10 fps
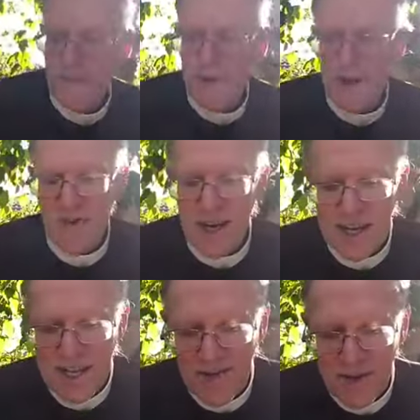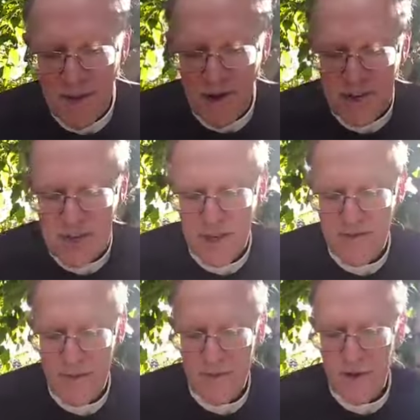By reason of the multitude
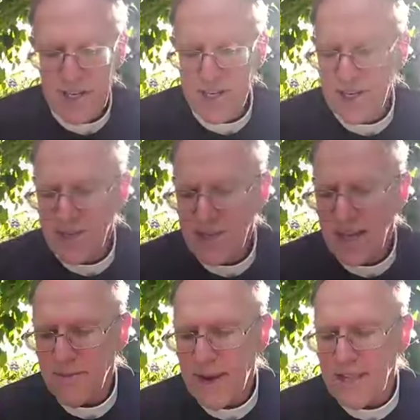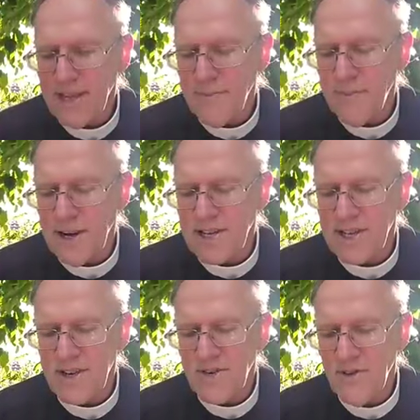of oppressions, they make the
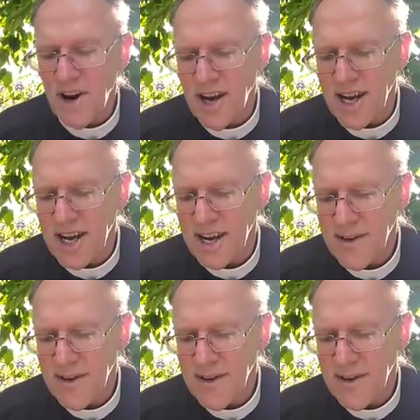oppressed to cry.